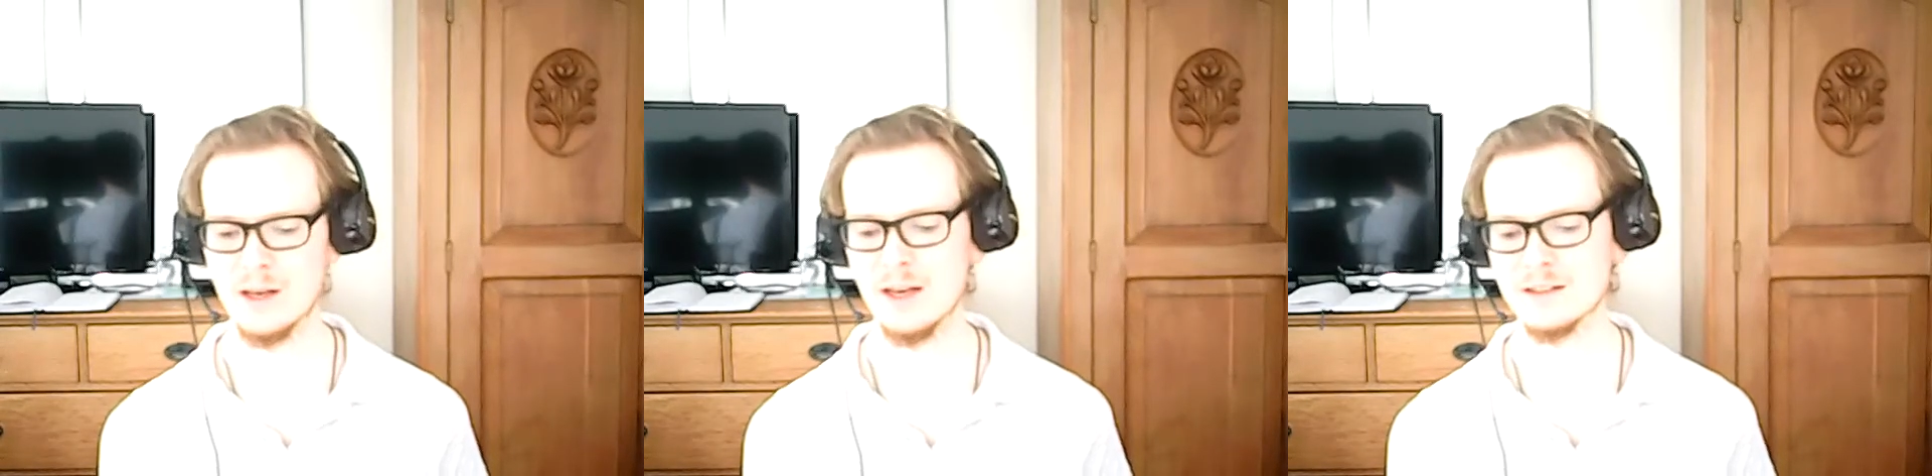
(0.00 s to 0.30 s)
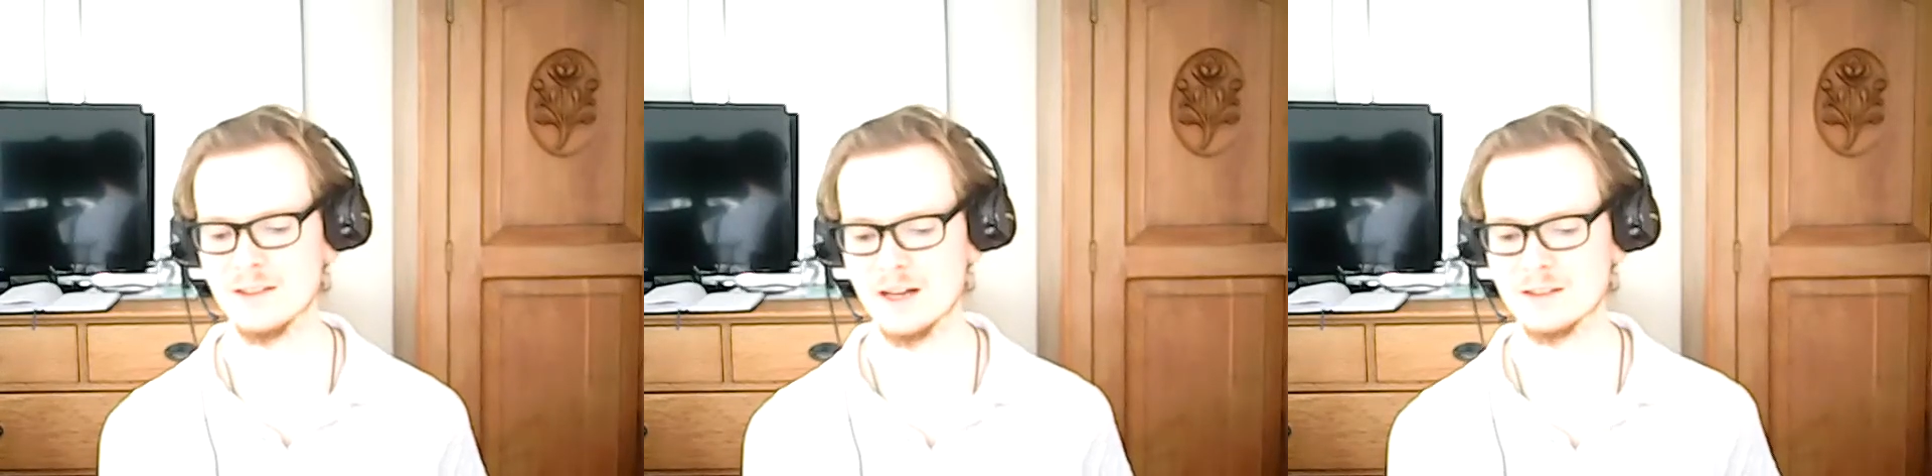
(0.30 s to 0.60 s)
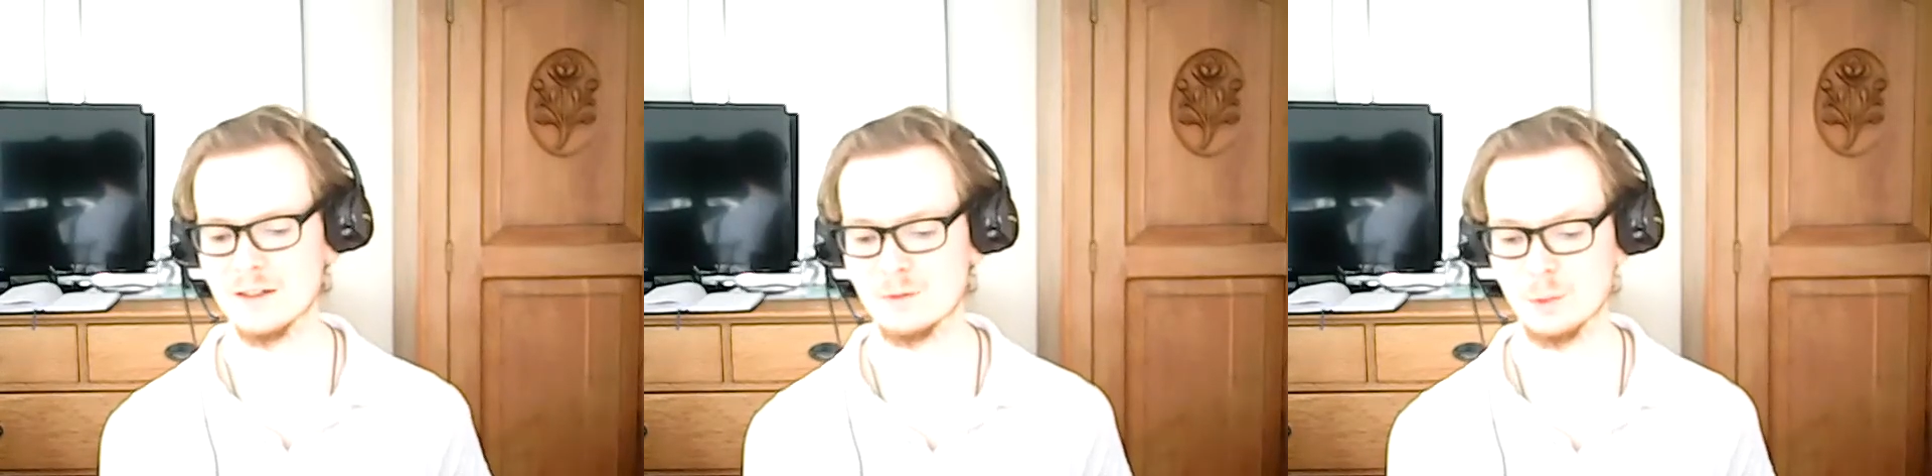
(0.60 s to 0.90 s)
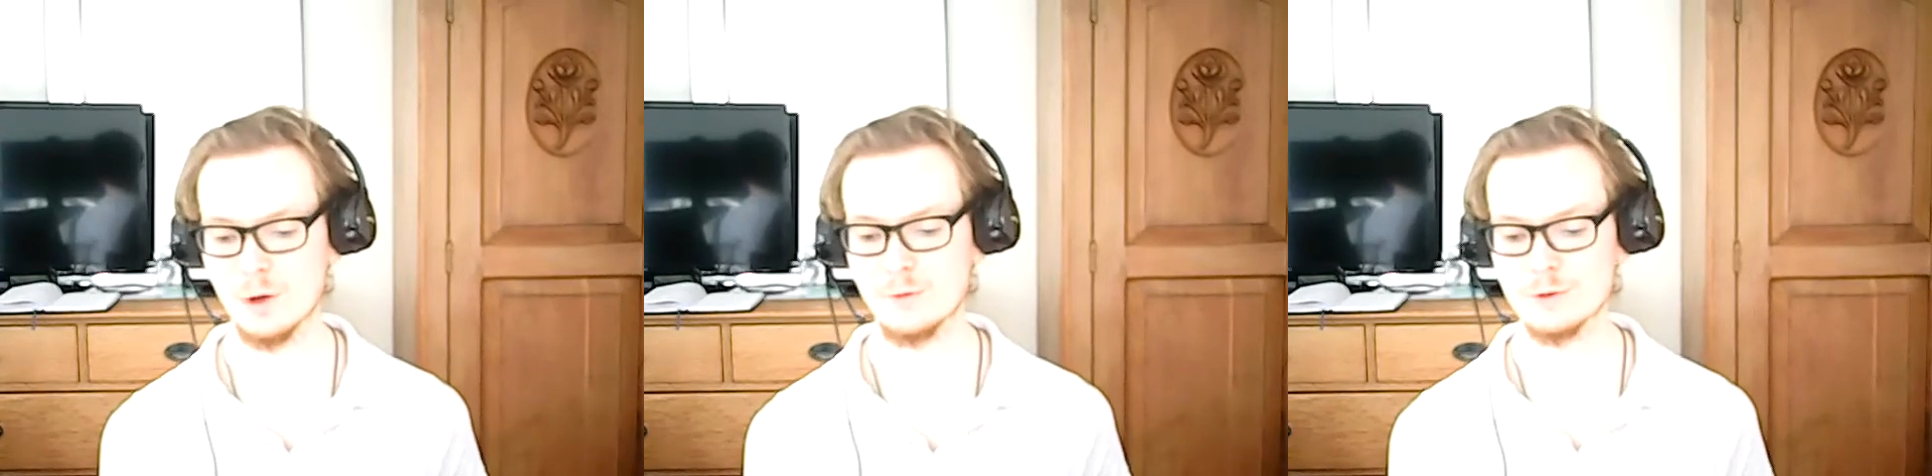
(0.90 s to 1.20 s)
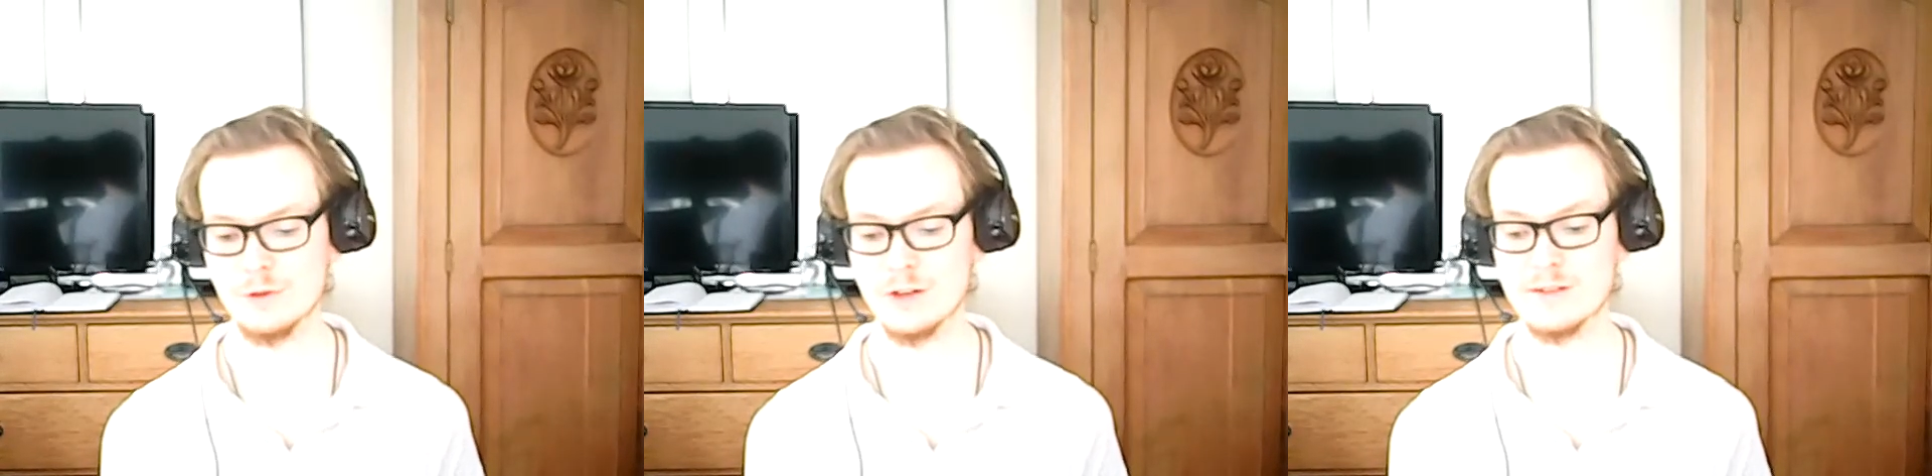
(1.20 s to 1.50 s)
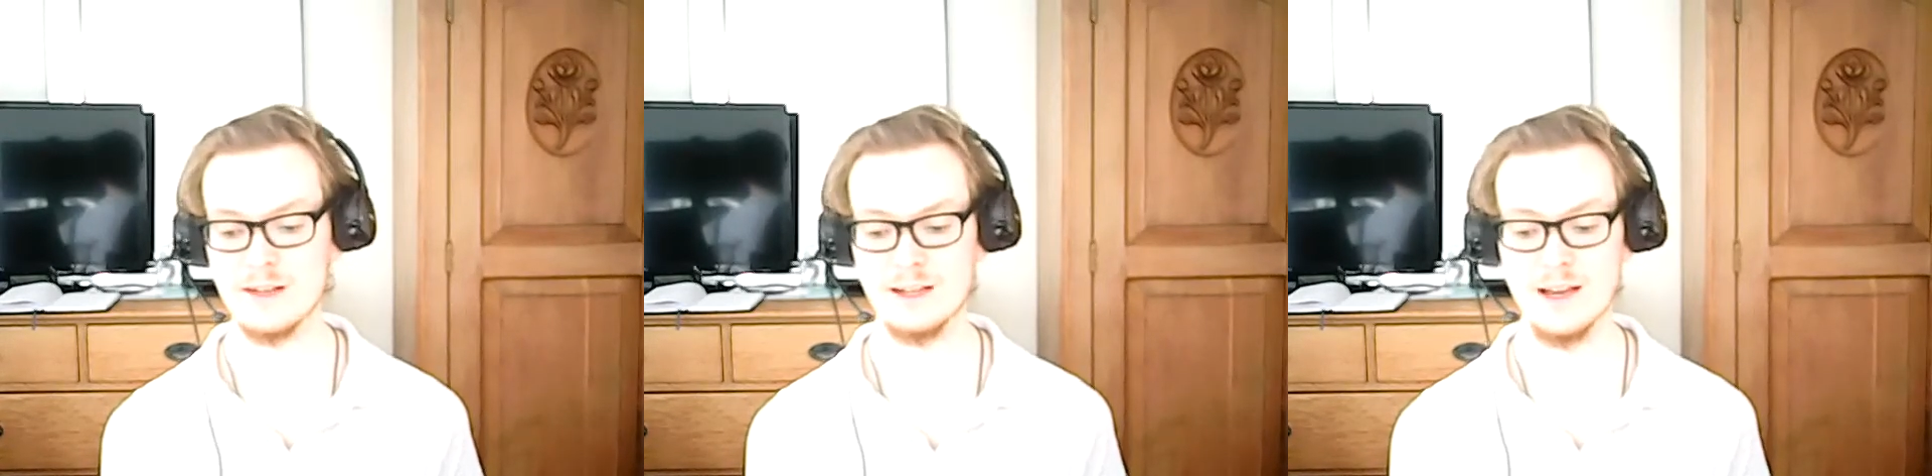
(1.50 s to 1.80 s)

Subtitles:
Executives will often try to say,